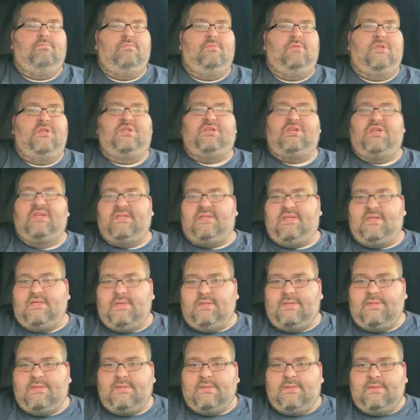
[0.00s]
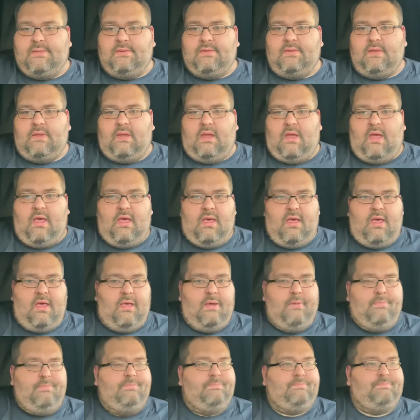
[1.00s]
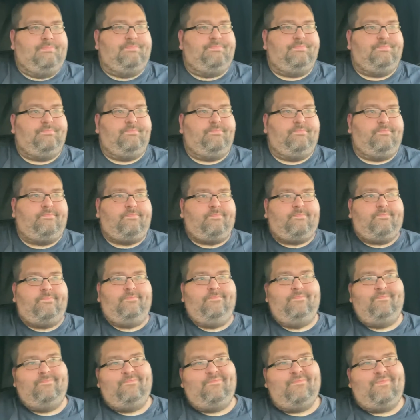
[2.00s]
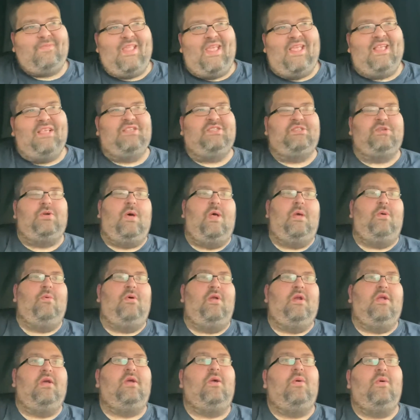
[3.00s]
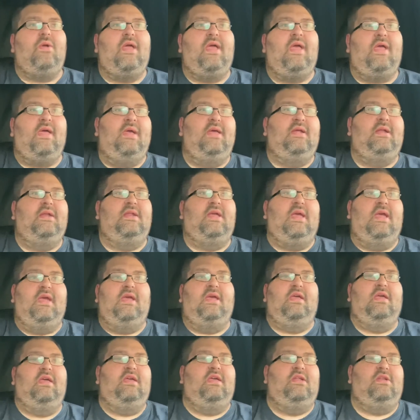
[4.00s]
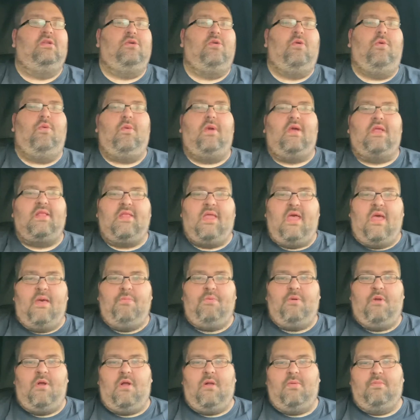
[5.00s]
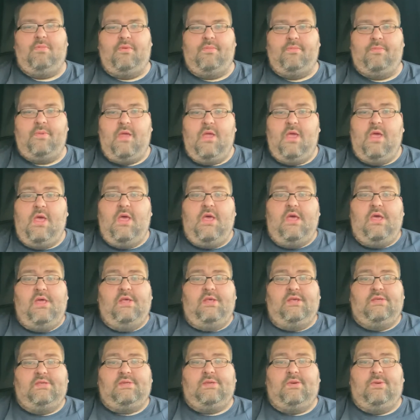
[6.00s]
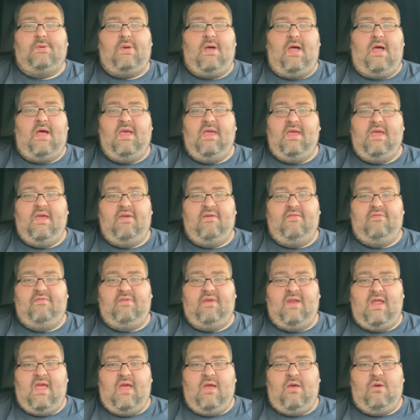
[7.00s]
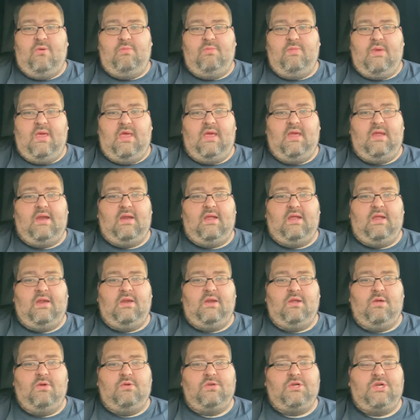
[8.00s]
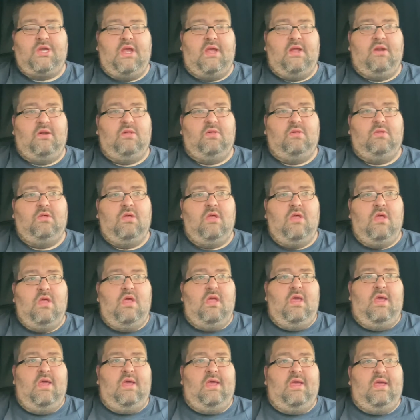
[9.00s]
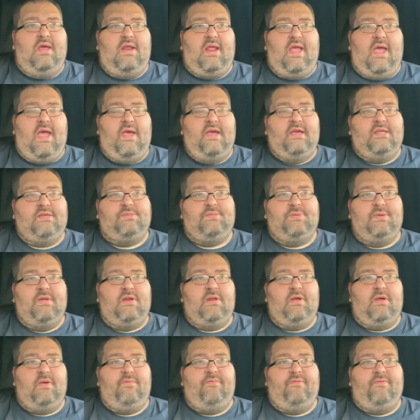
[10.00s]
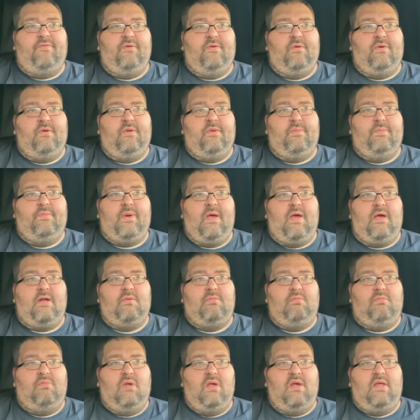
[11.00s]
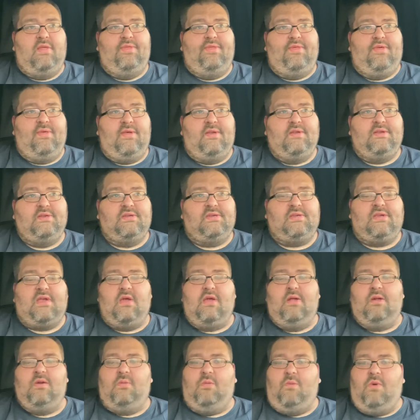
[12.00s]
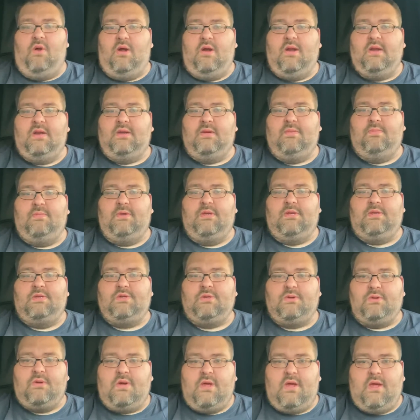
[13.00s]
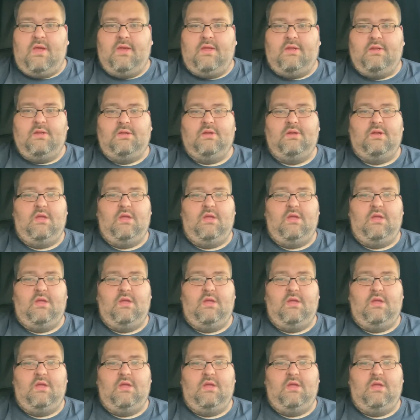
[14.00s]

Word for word: logistics. Um, so I want to go ahead and correct that problem. So I have now made a new channel. It has been up for about a month. I just kind of wanted to make sure I